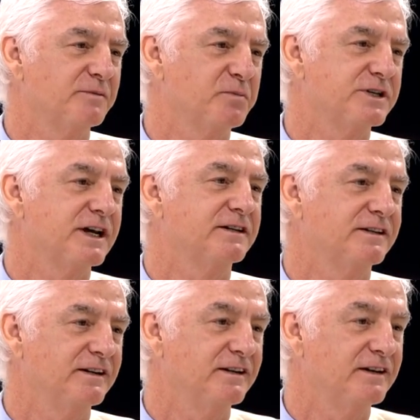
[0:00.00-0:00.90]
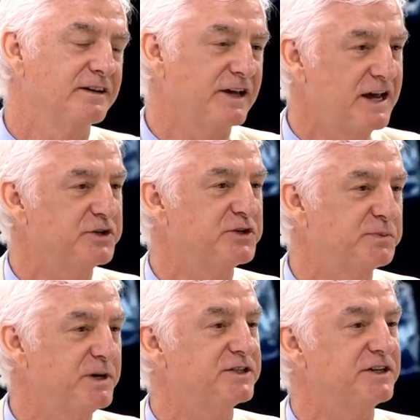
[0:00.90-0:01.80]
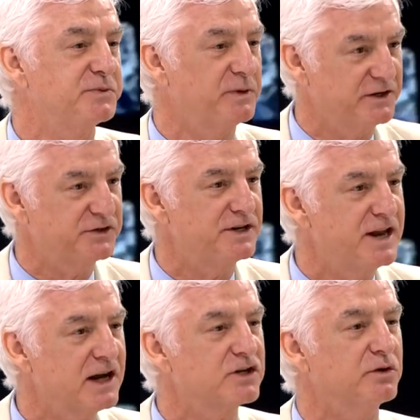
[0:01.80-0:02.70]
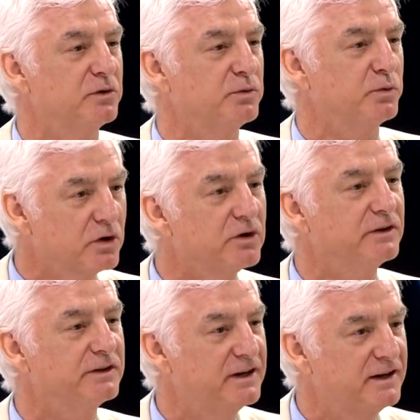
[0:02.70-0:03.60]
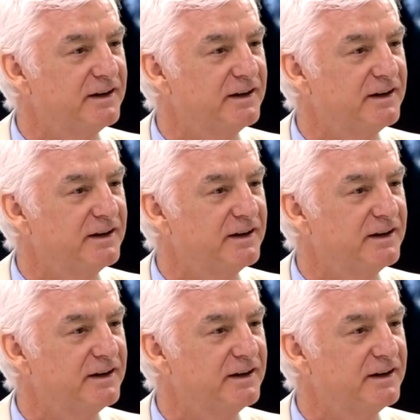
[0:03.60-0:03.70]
protecting endangered species, because the natural world